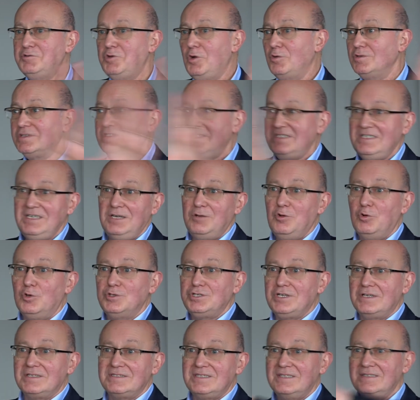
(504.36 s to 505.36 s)
You don't see an
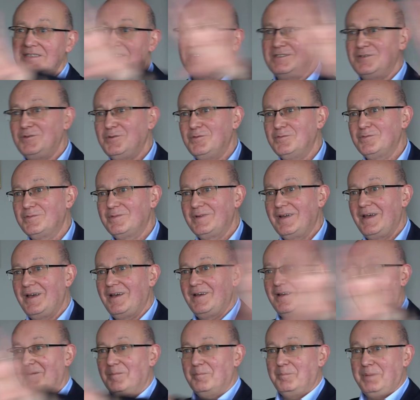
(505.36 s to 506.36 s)
audience as a sort of
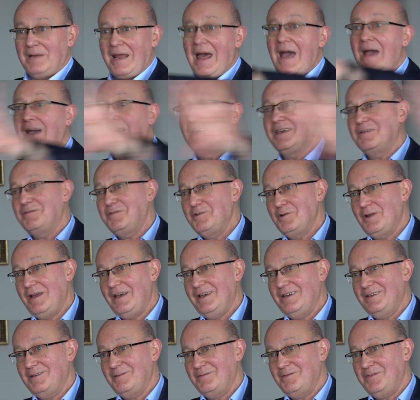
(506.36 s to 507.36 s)
black, if you
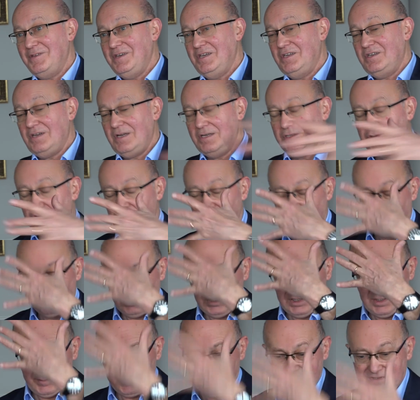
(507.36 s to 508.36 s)
like, of theatre. You're
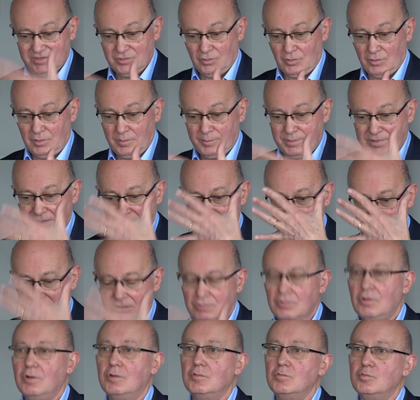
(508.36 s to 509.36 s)
totally absorbed
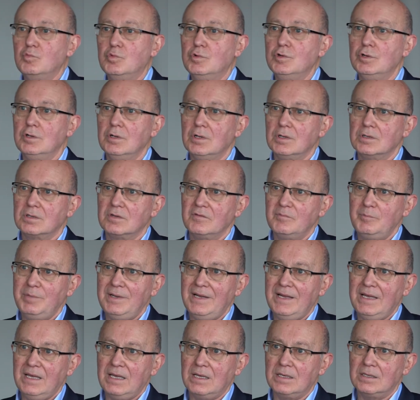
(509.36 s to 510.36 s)
into your own world of
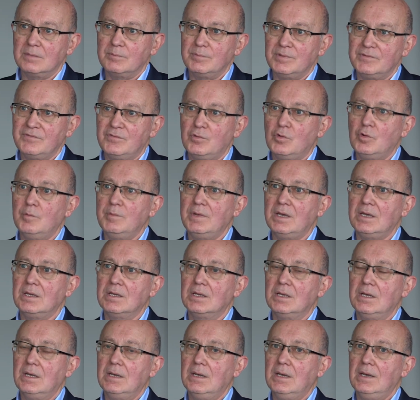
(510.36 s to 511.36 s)
playing,
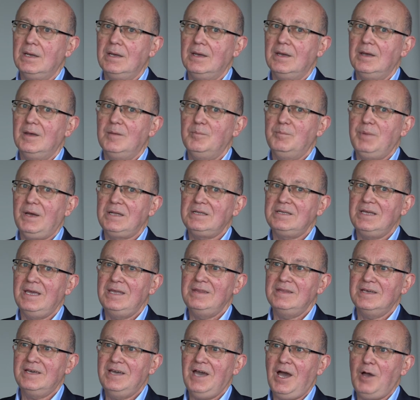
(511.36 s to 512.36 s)
performing. But
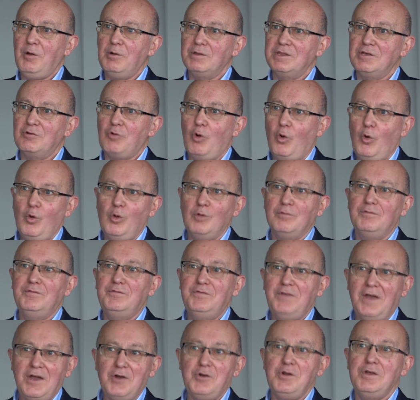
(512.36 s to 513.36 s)
in the Gower, they're all
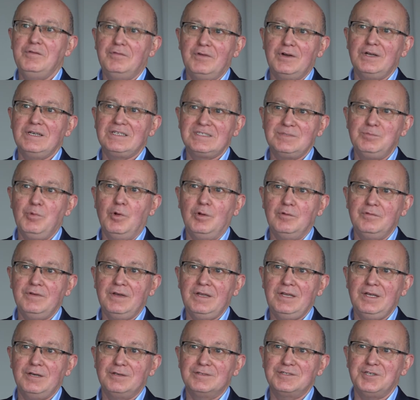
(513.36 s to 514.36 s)
very, very small
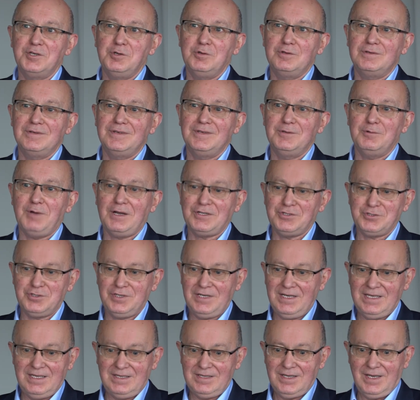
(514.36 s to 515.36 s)
venues. So you
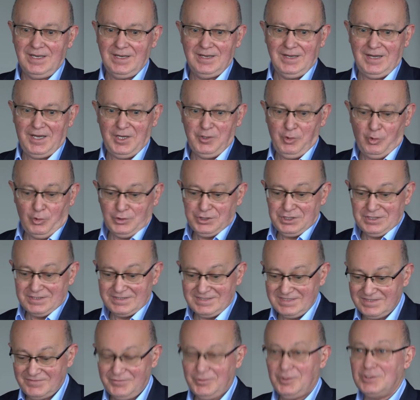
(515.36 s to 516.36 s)
actually, an
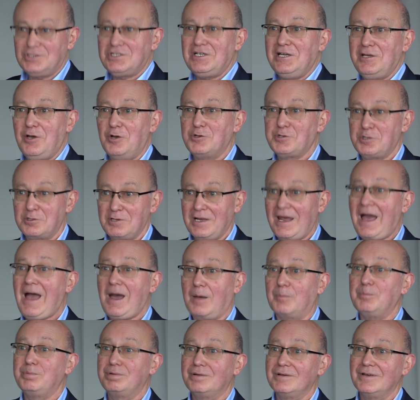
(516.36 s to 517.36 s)
audience is virtually on your
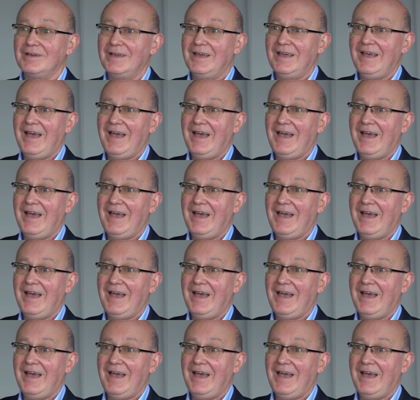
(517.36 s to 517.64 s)
lap.